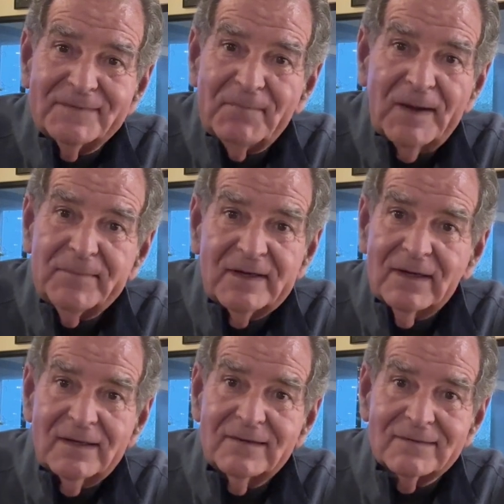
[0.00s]
might be
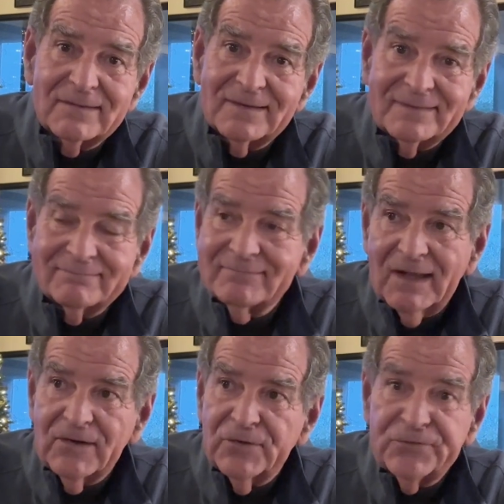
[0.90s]
legal in
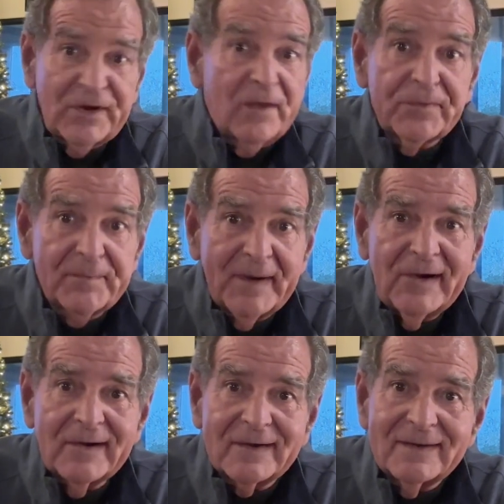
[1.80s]
South
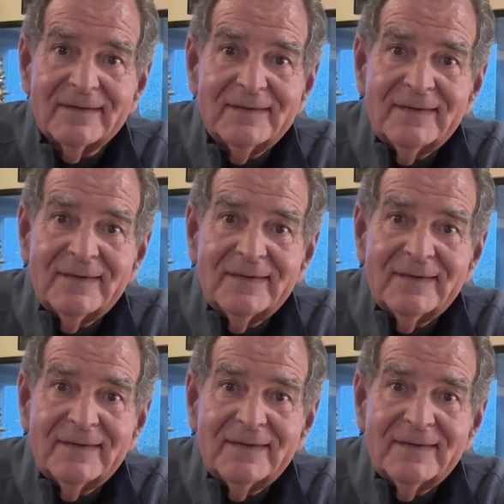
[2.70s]
America,